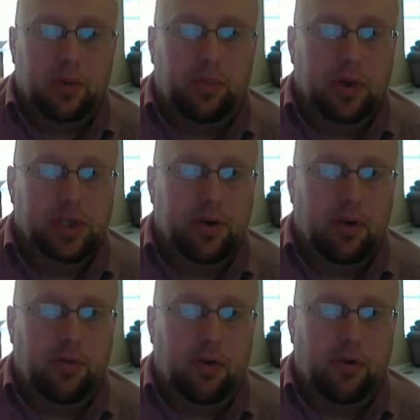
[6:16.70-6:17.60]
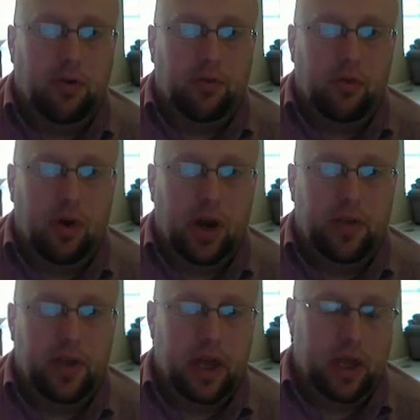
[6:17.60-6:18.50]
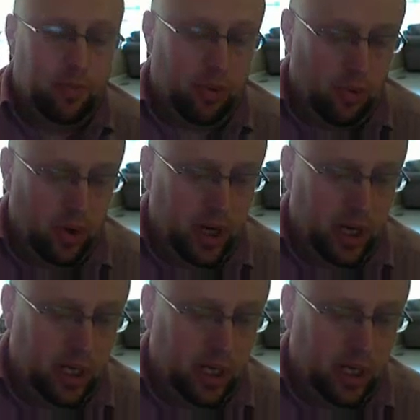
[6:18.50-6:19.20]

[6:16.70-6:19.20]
Okay, so 0.0444 and then